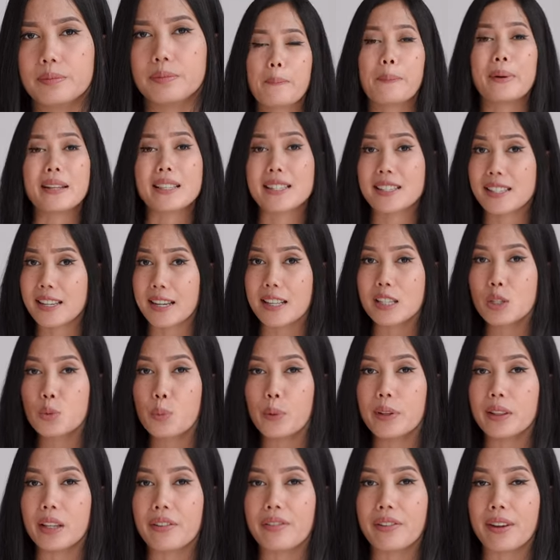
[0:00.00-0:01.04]
But since we
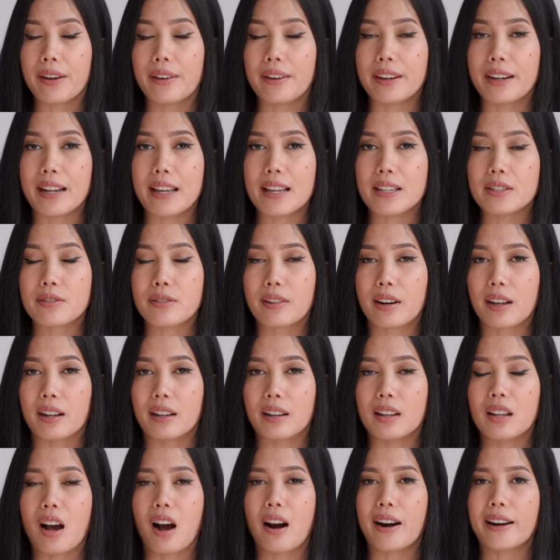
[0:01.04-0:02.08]
live here in
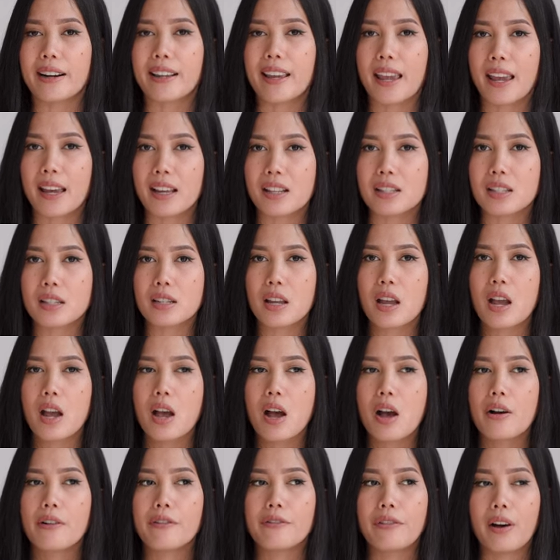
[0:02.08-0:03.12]
Israel, our kids
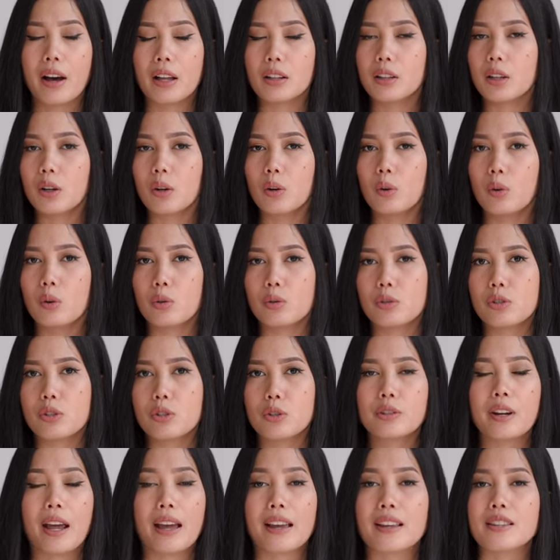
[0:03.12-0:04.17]
follow
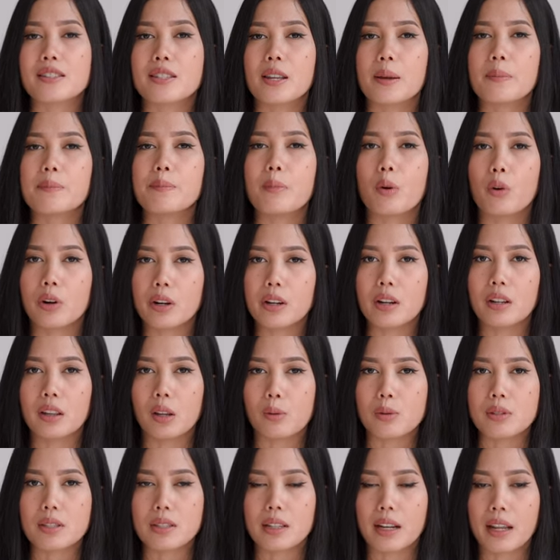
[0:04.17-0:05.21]
Judaism more
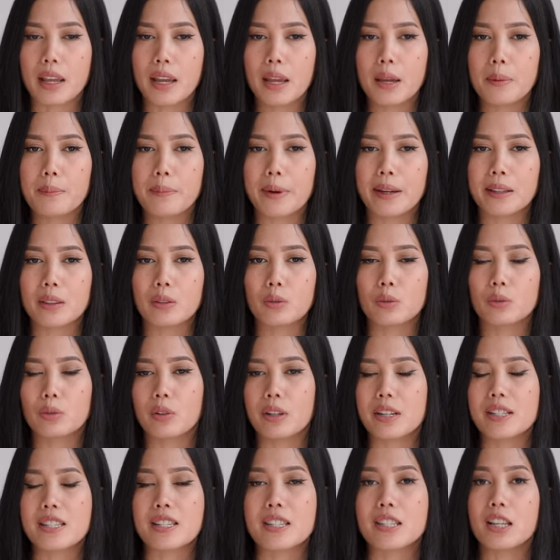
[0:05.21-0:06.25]
closely, but
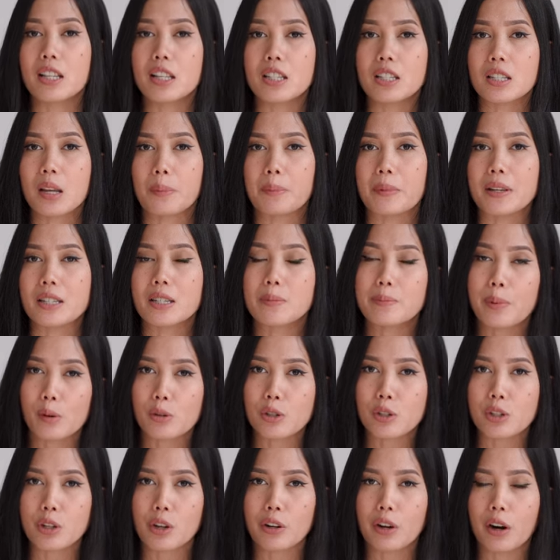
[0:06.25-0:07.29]
there's still some
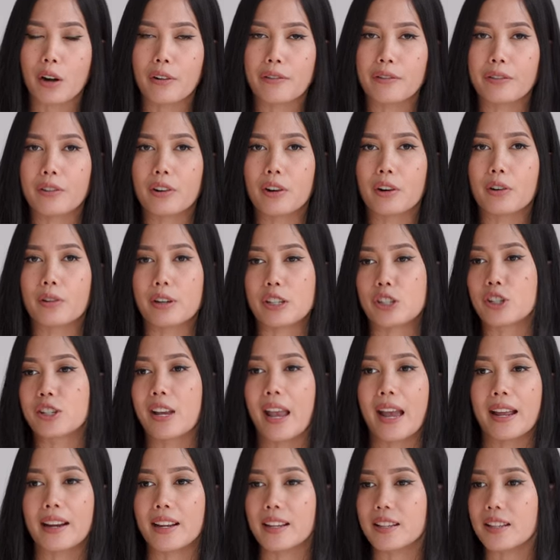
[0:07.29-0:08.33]
exposure of
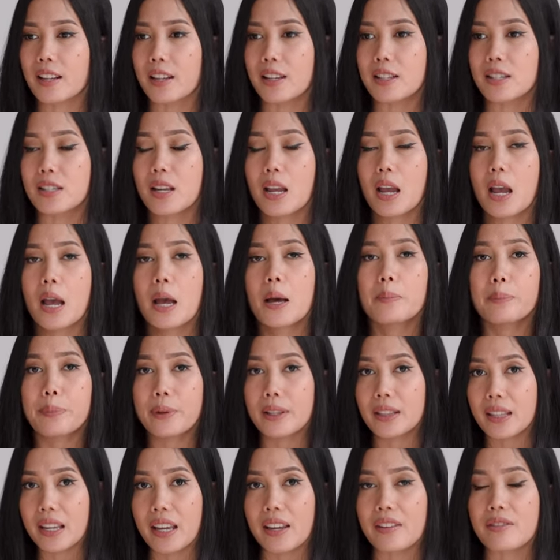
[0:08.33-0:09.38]
Christianity's
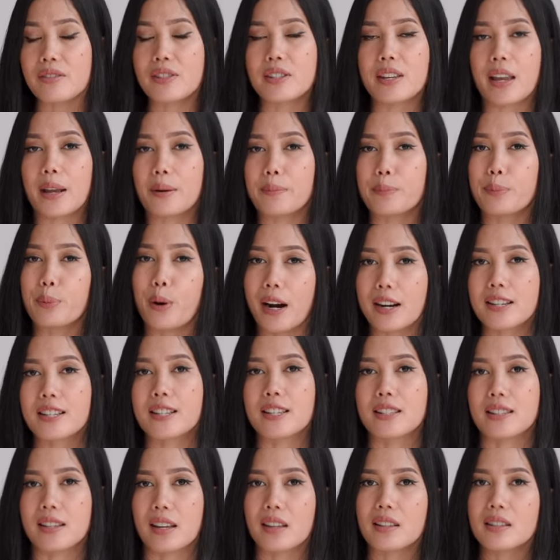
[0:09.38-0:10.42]
beliefs and
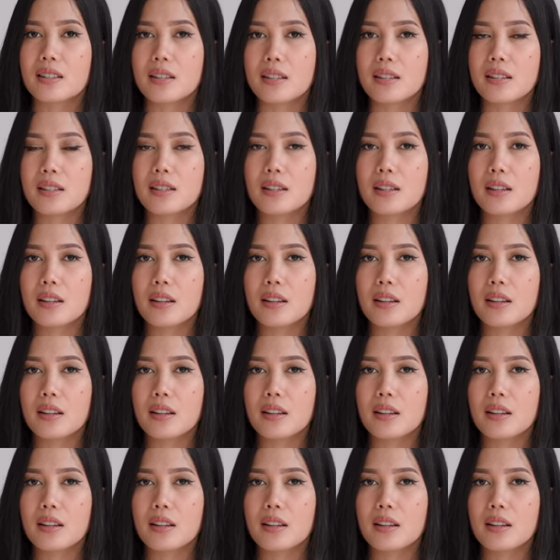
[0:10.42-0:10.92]
practices.